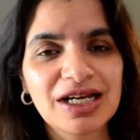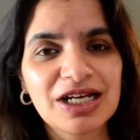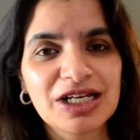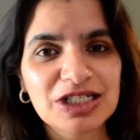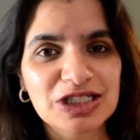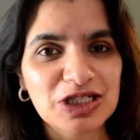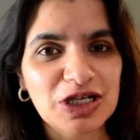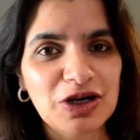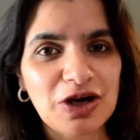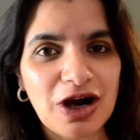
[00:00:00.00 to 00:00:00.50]

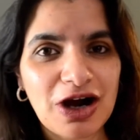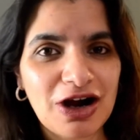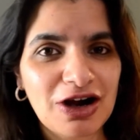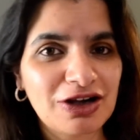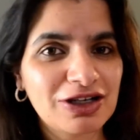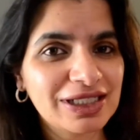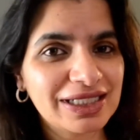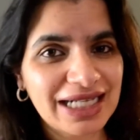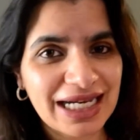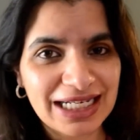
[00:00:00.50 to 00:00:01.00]
So
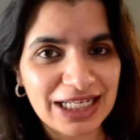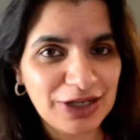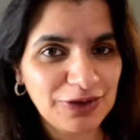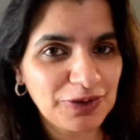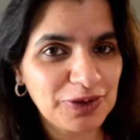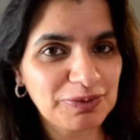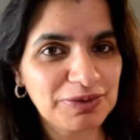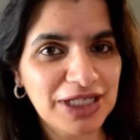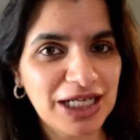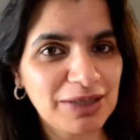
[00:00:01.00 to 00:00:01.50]
our dining
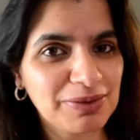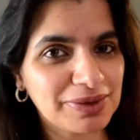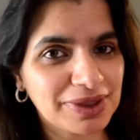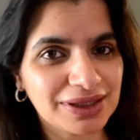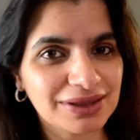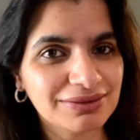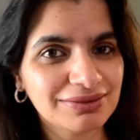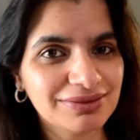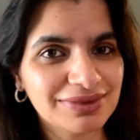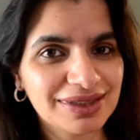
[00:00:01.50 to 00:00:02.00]
room
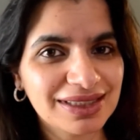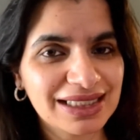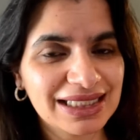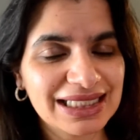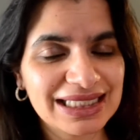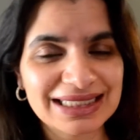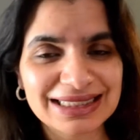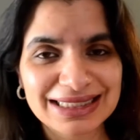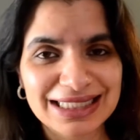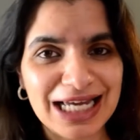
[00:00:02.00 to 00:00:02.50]
table
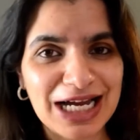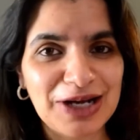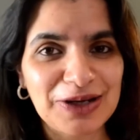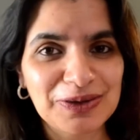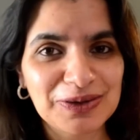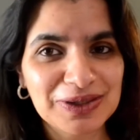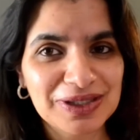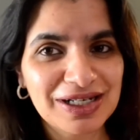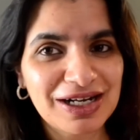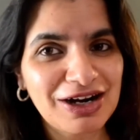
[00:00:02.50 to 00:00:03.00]
is
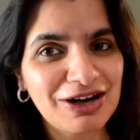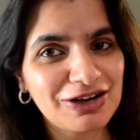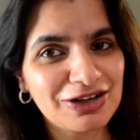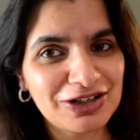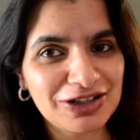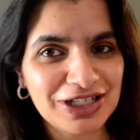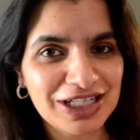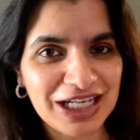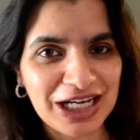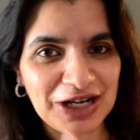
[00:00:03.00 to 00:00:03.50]
now our
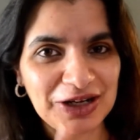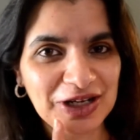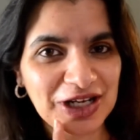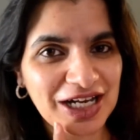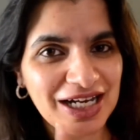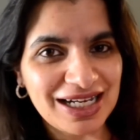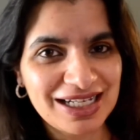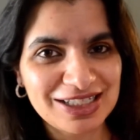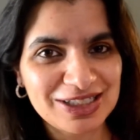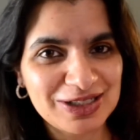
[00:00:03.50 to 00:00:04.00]
learning area,
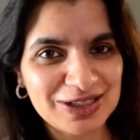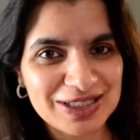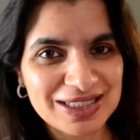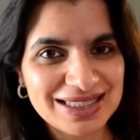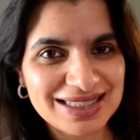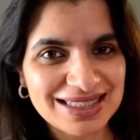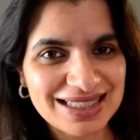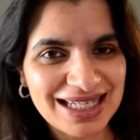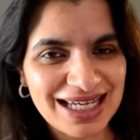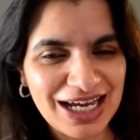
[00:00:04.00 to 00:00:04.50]
as you can
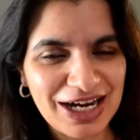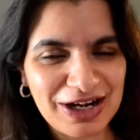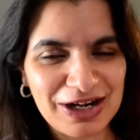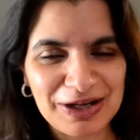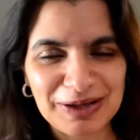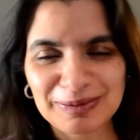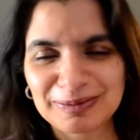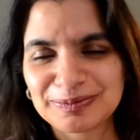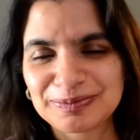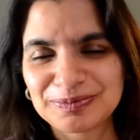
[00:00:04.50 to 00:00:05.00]
see
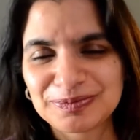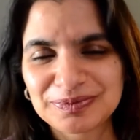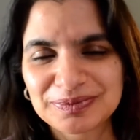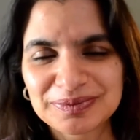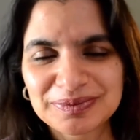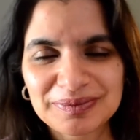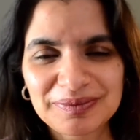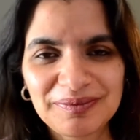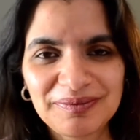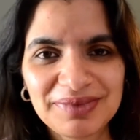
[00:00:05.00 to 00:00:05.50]
here.
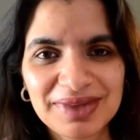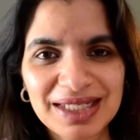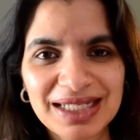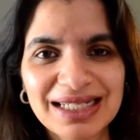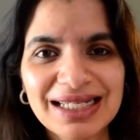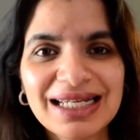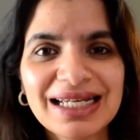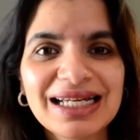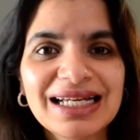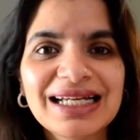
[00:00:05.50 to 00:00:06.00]

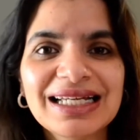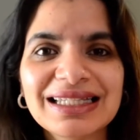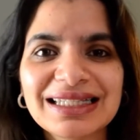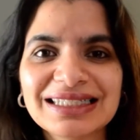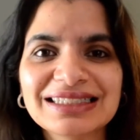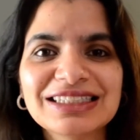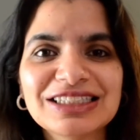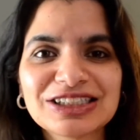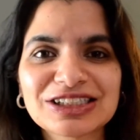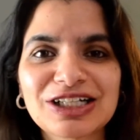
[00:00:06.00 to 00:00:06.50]

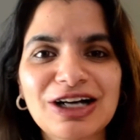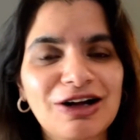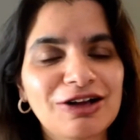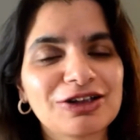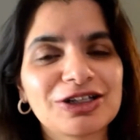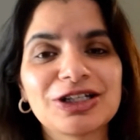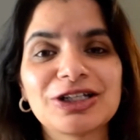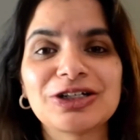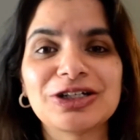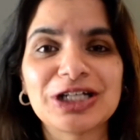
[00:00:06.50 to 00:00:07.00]
This is called
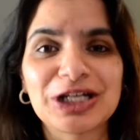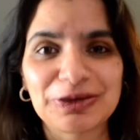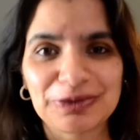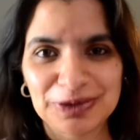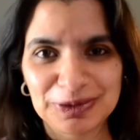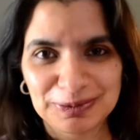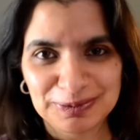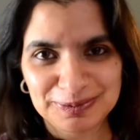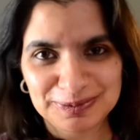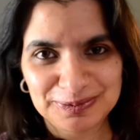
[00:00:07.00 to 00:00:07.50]
the learning
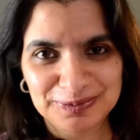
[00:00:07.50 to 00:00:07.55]
room.